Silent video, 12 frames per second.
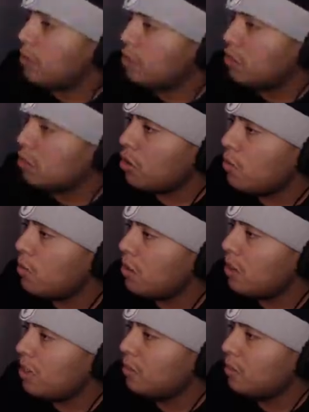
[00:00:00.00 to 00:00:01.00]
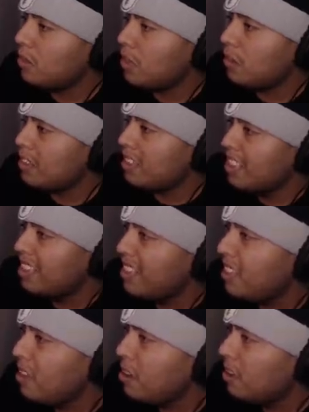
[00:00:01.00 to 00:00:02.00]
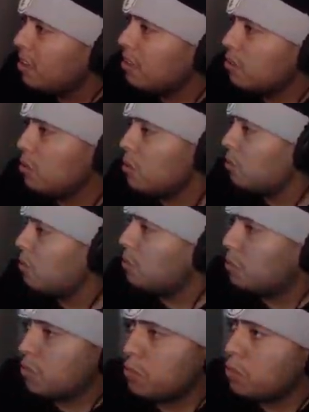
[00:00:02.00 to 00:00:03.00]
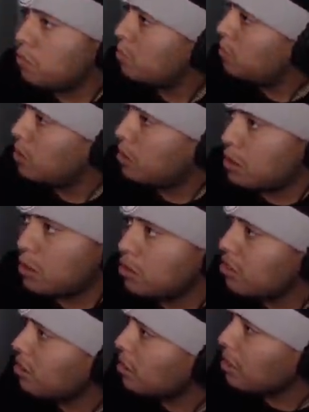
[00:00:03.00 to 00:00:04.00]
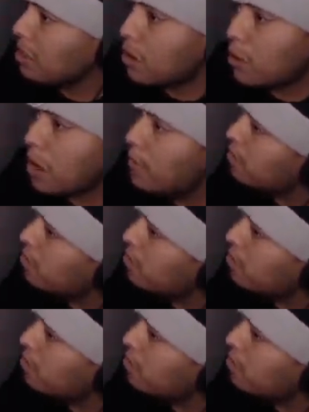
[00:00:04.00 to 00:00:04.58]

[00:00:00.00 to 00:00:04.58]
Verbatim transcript: just a drone. What the hell? Dude. Just look at the graphics